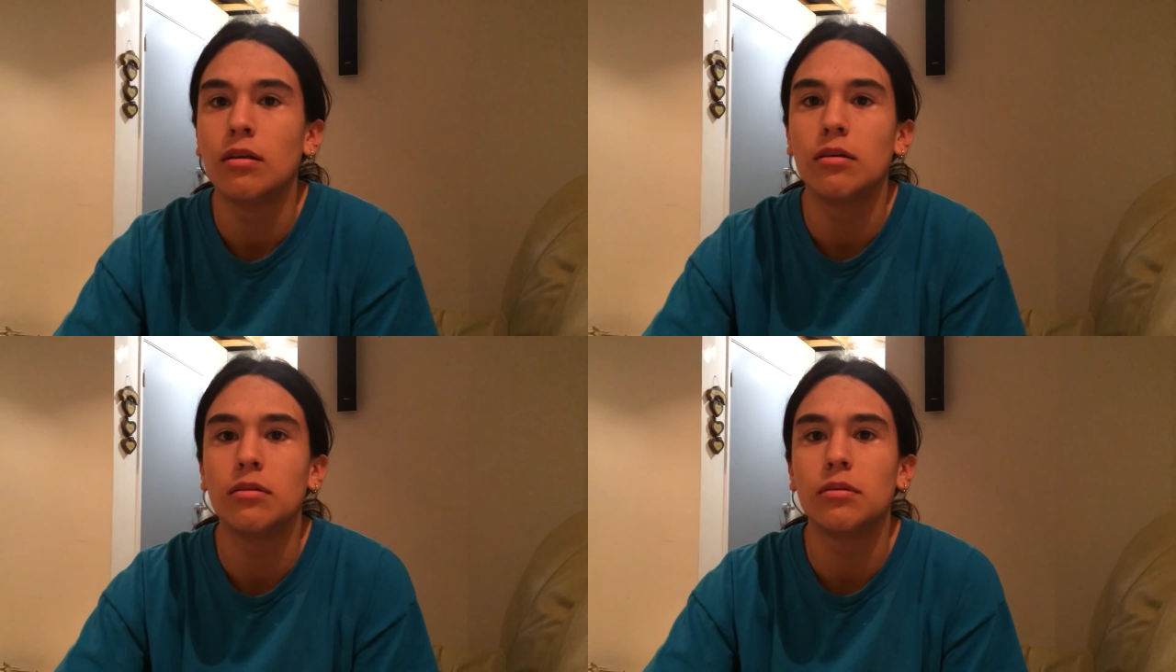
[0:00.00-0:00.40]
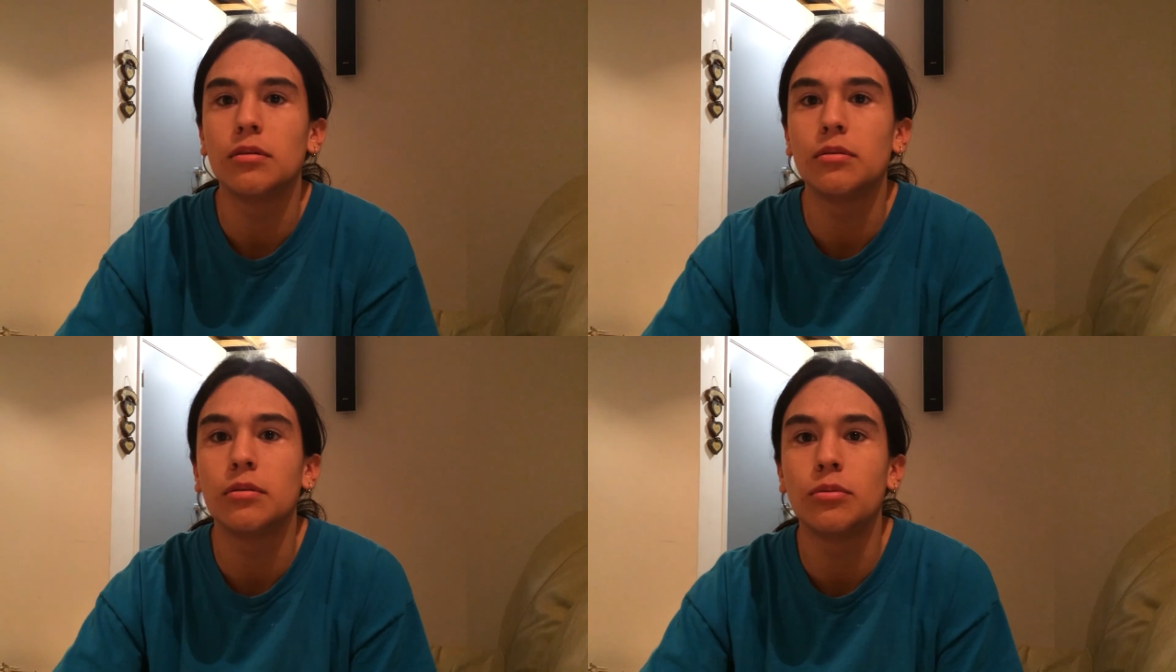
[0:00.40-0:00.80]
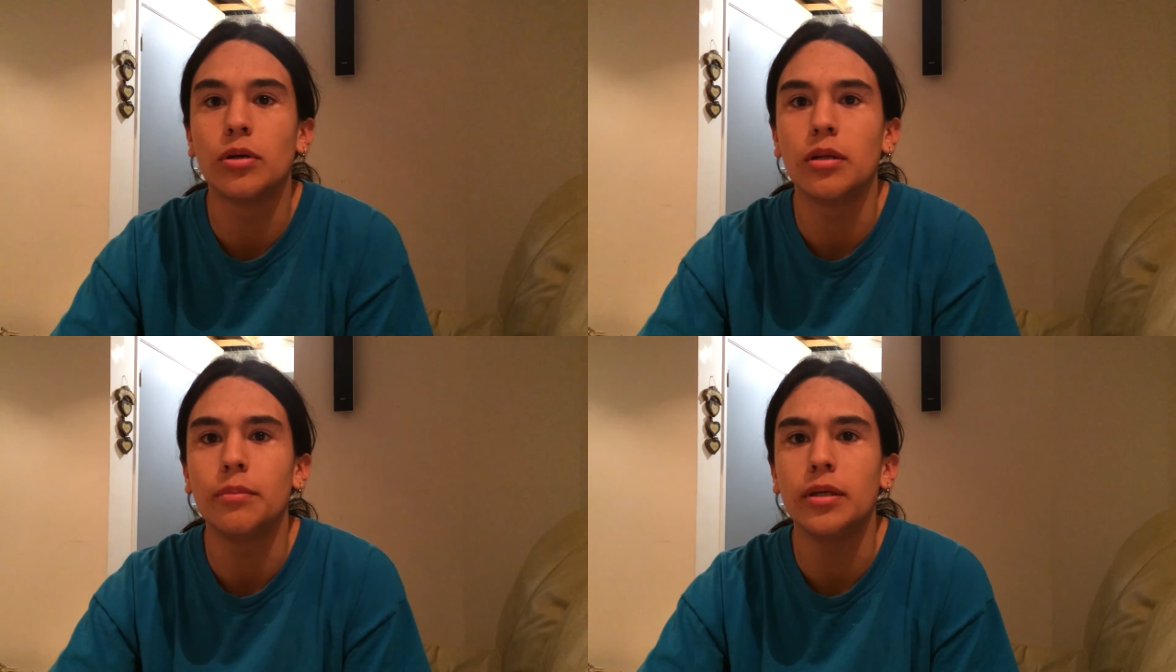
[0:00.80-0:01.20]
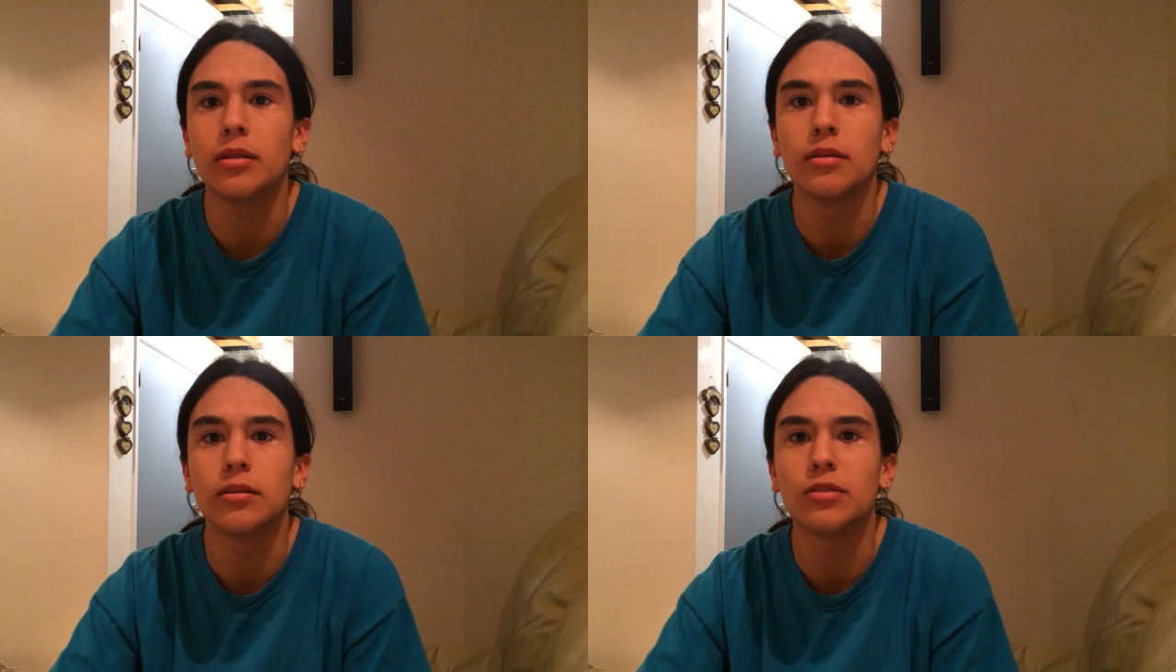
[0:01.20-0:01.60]
Uh, what do you
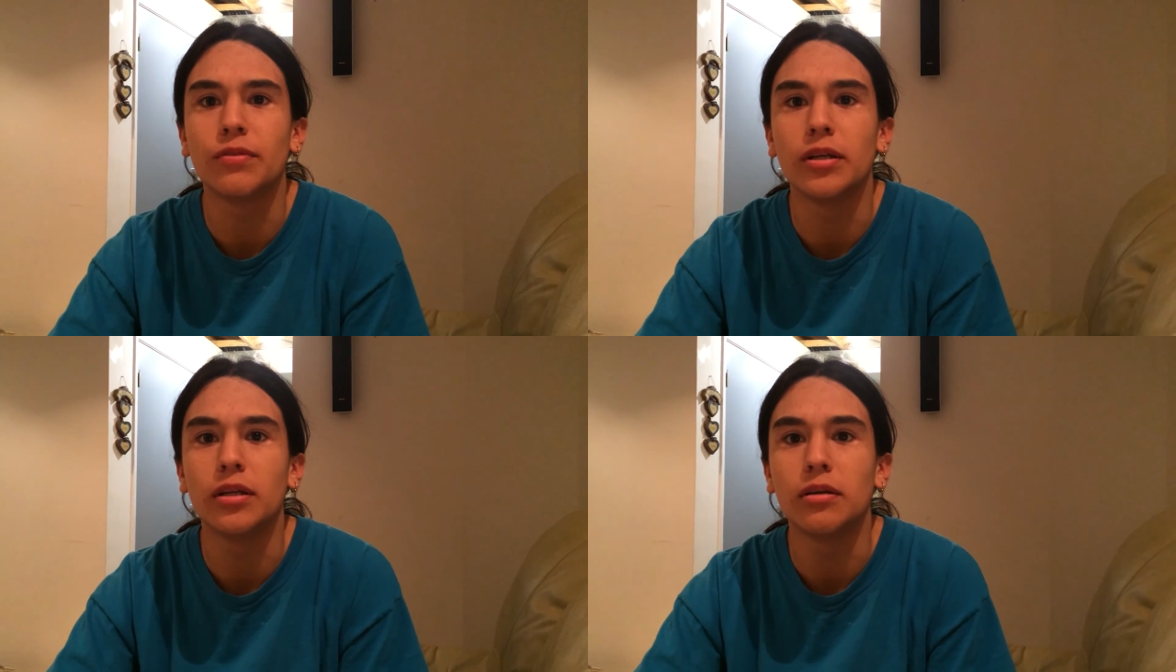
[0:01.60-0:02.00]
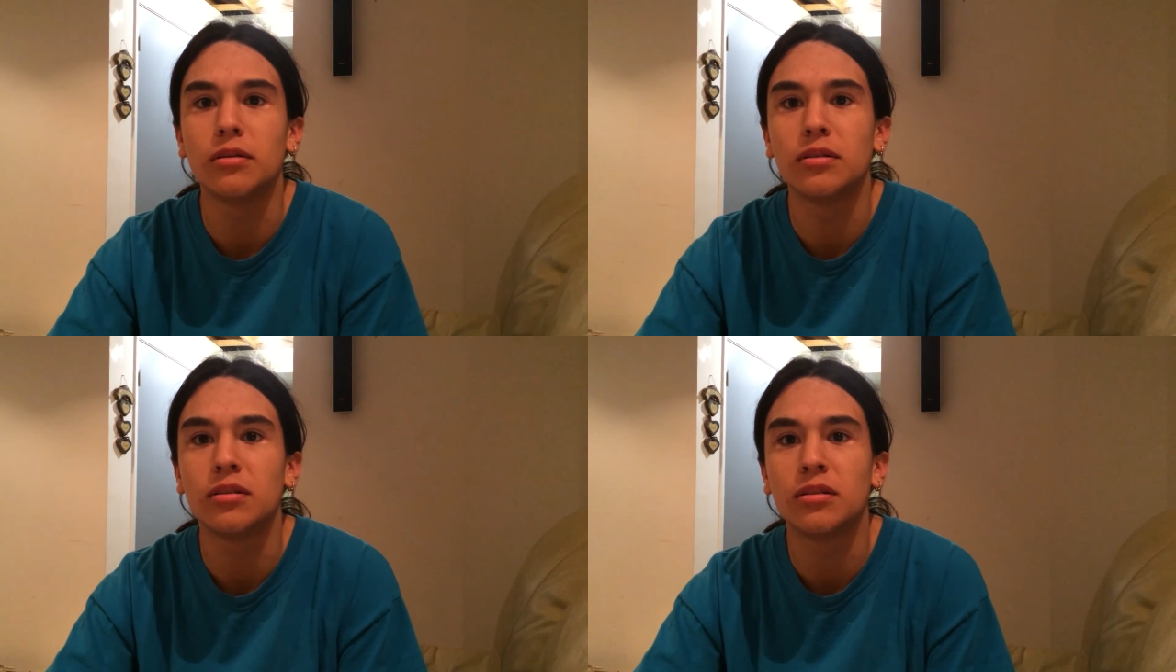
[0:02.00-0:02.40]
mean, this video?